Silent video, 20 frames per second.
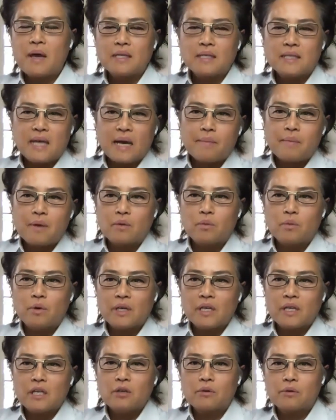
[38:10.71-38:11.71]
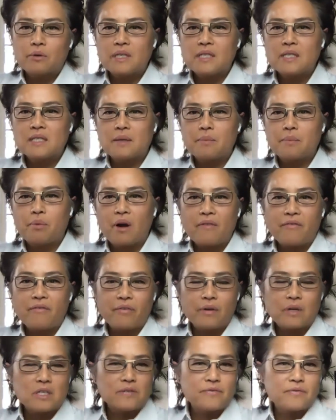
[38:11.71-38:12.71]
pandemic will increase the
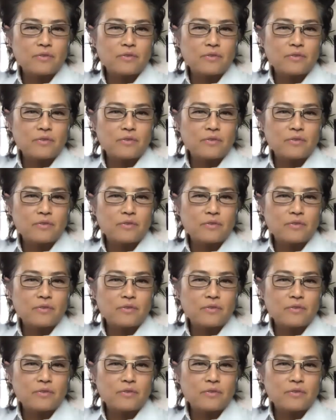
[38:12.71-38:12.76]
preference